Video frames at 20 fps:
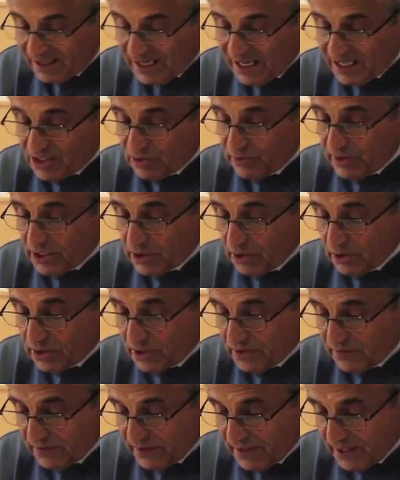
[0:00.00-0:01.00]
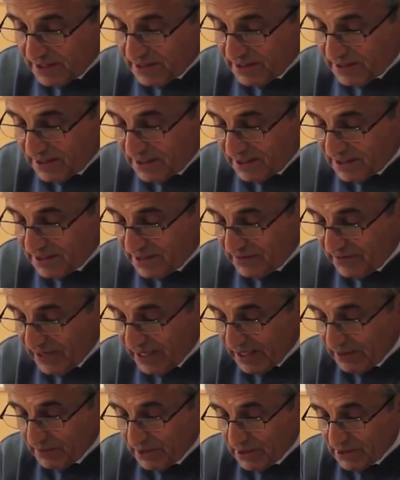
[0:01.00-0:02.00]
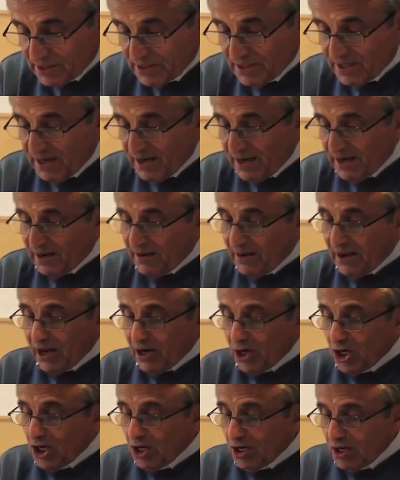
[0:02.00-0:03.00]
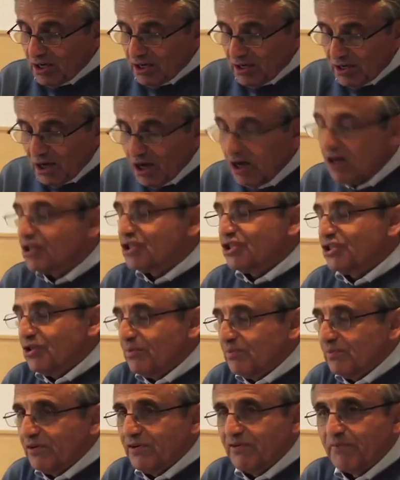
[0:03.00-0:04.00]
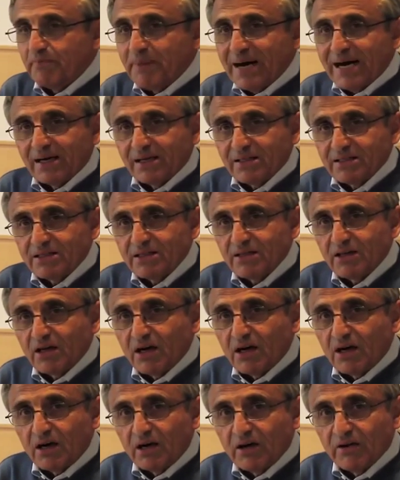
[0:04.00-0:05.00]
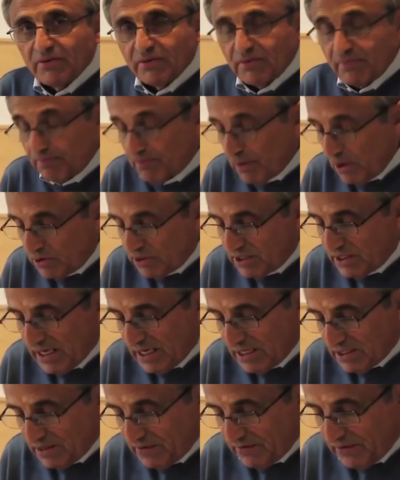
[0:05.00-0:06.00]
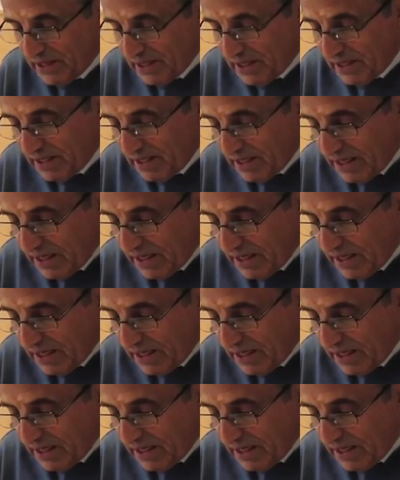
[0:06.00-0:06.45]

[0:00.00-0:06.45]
As a result of this, these developments, a large number of banks on both sides of the